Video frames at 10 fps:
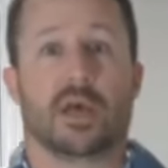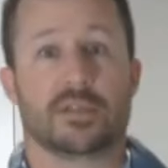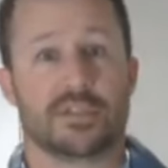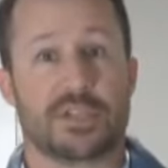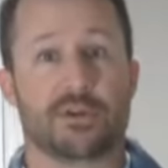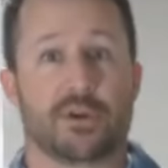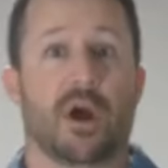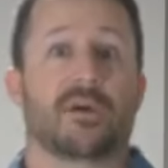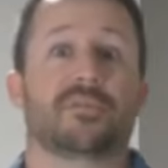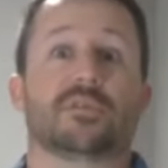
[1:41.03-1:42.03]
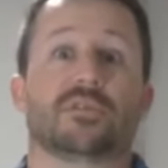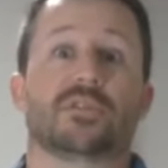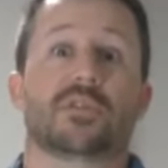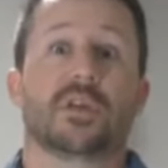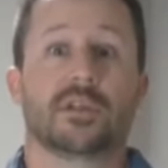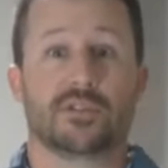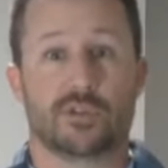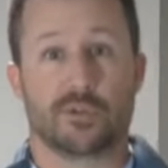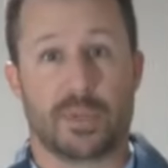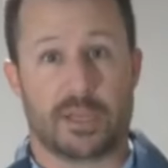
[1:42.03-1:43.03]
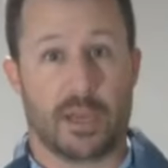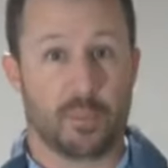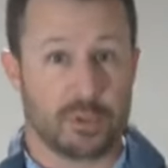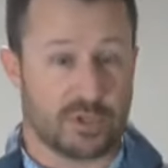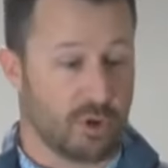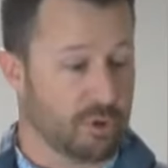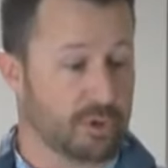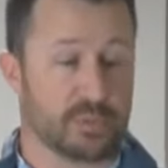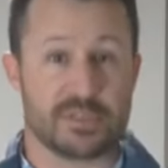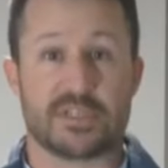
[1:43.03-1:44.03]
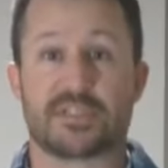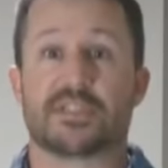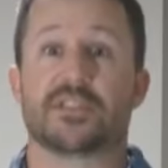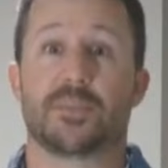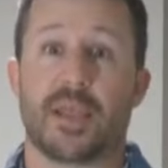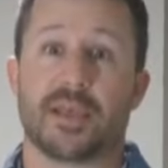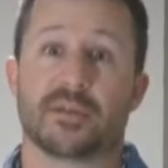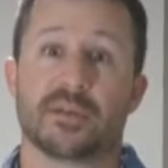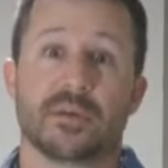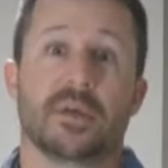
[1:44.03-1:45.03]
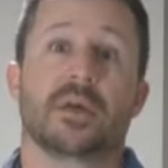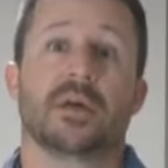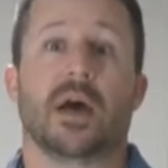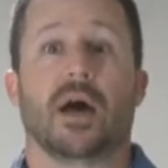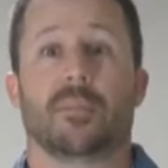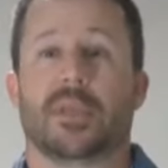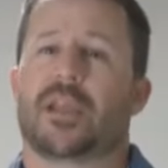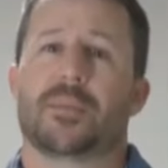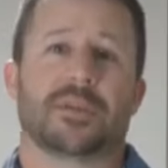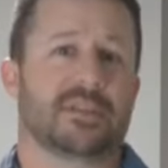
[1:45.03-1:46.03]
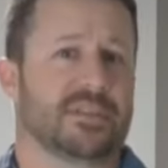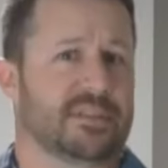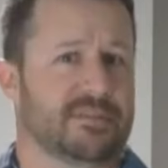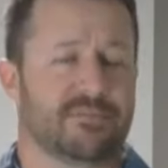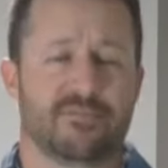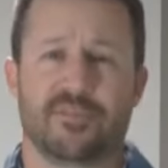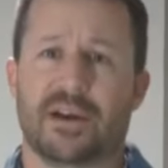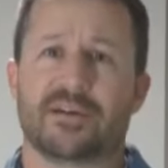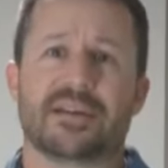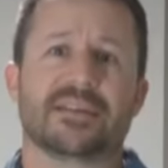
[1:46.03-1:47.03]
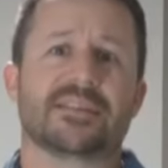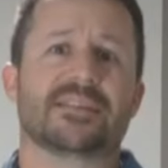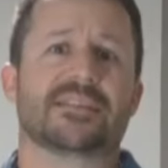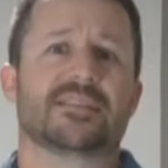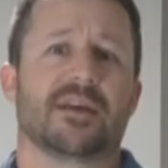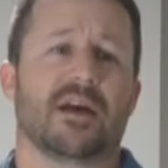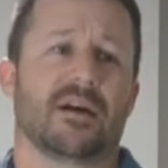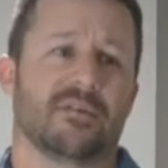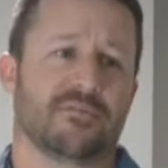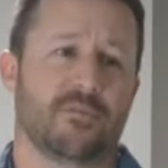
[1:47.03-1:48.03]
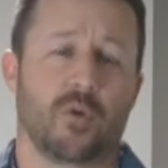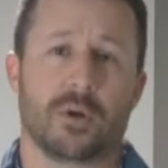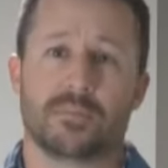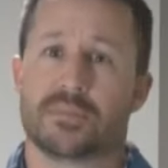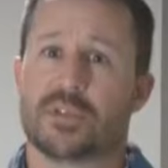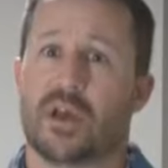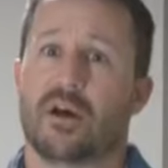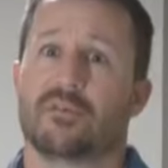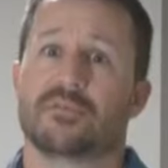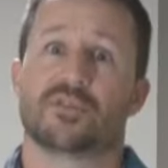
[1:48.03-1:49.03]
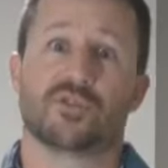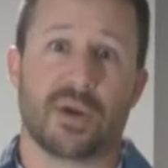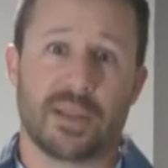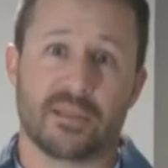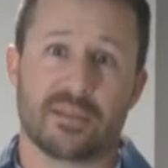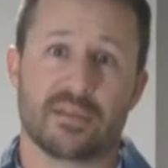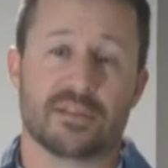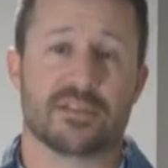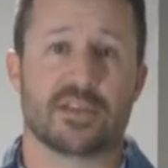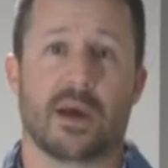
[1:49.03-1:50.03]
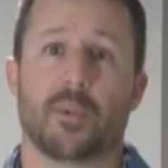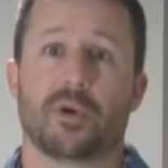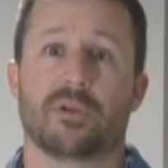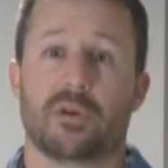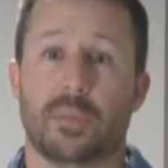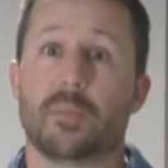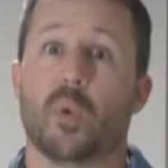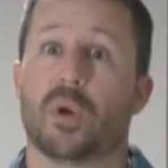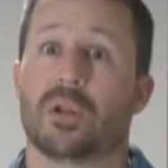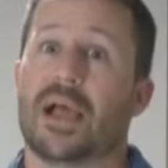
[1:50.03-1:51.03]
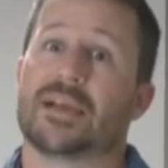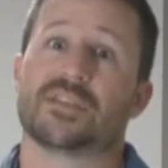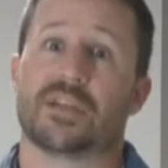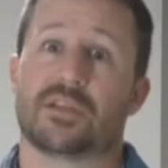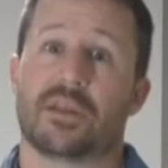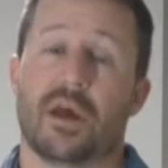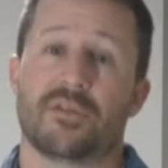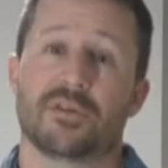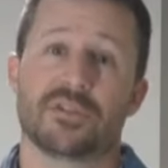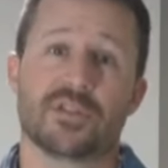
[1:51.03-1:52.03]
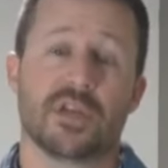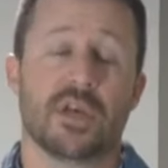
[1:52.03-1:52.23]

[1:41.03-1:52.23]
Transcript: senior golfers to pick up what's called a resistance band. They come in various forms of strength. Some are a little bit more elastic than others.